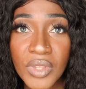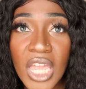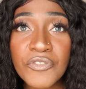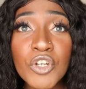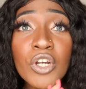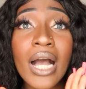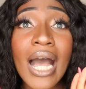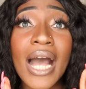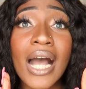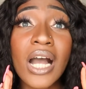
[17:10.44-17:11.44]
if you're
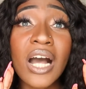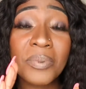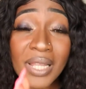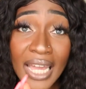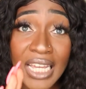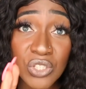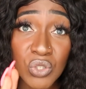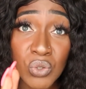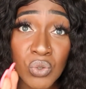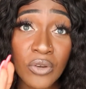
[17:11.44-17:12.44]
going
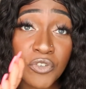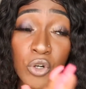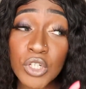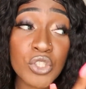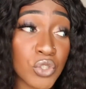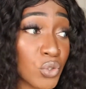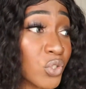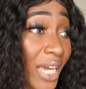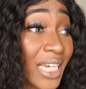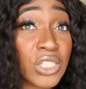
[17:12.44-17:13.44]
to use
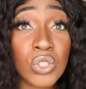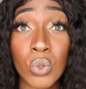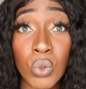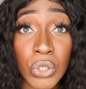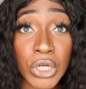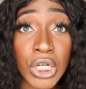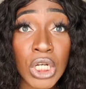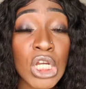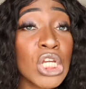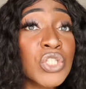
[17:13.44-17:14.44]
that score
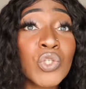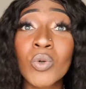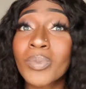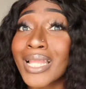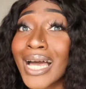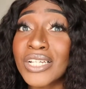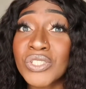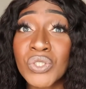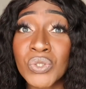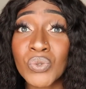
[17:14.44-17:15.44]
to apply
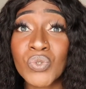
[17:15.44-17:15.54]
to